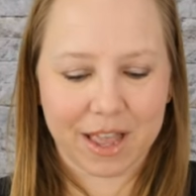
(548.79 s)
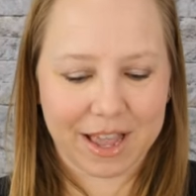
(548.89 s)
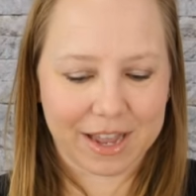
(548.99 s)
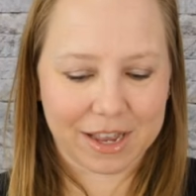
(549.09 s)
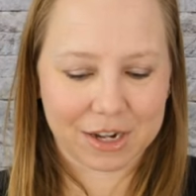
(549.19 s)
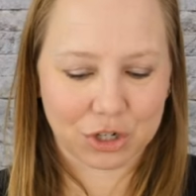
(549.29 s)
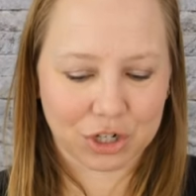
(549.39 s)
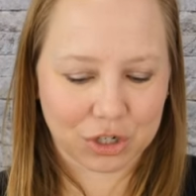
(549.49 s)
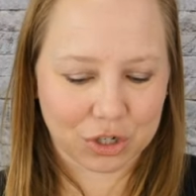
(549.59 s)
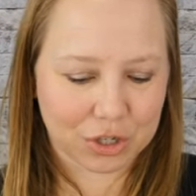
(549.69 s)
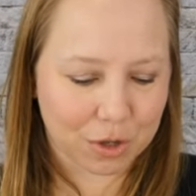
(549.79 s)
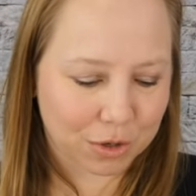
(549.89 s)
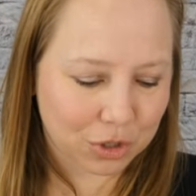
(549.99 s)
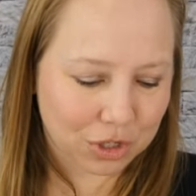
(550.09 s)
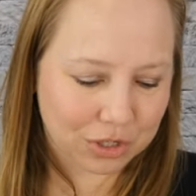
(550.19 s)
And she's
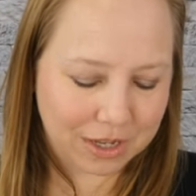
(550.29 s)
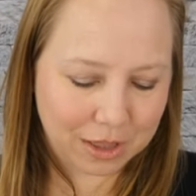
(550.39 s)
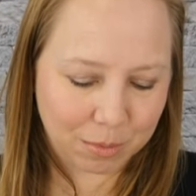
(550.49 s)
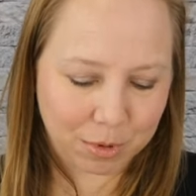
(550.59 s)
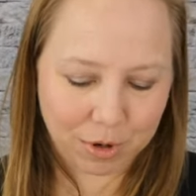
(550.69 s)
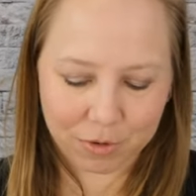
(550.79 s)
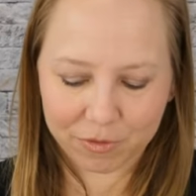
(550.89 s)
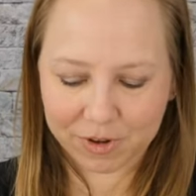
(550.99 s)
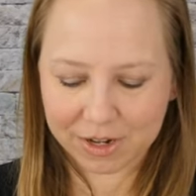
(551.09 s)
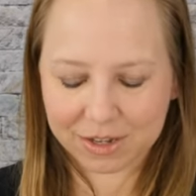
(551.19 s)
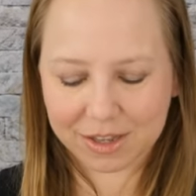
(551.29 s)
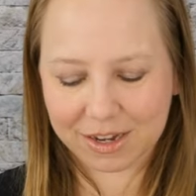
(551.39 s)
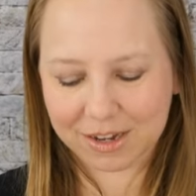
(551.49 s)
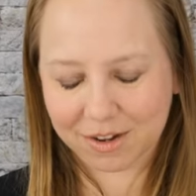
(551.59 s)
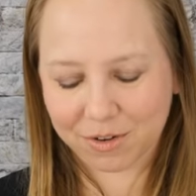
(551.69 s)
like the perfect,
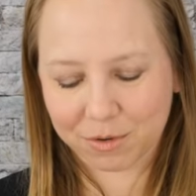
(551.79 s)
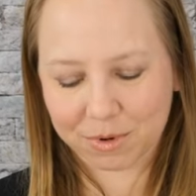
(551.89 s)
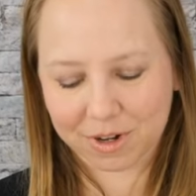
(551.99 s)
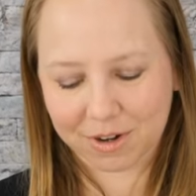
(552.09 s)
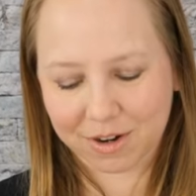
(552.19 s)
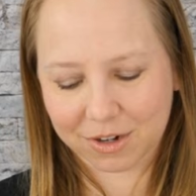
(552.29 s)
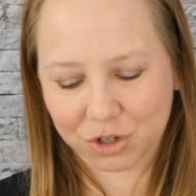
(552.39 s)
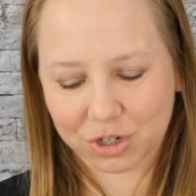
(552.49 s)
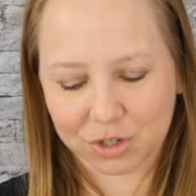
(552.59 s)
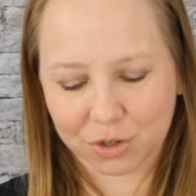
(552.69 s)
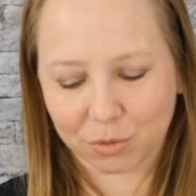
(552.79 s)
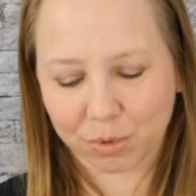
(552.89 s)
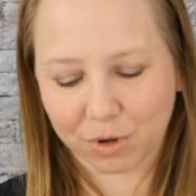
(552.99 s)
like, oh my gosh, she's so